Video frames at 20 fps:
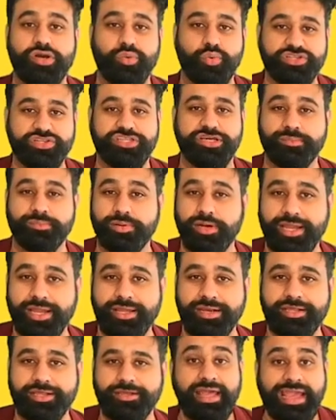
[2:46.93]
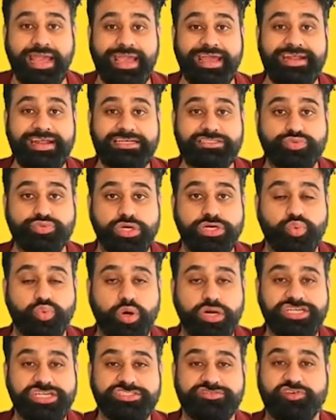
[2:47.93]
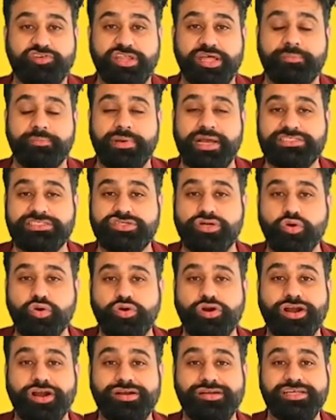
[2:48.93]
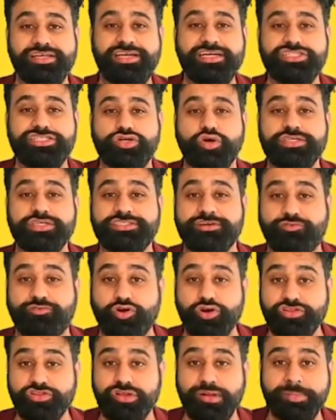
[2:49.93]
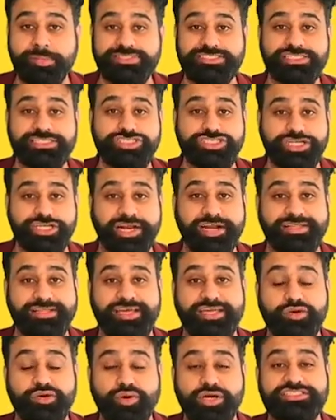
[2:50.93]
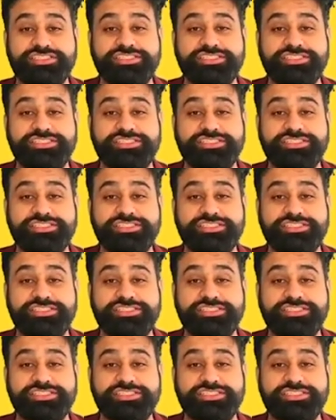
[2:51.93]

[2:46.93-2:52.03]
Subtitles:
with their brand. And it's worked wonders for them. Coke currently enjoys a 43% share in the US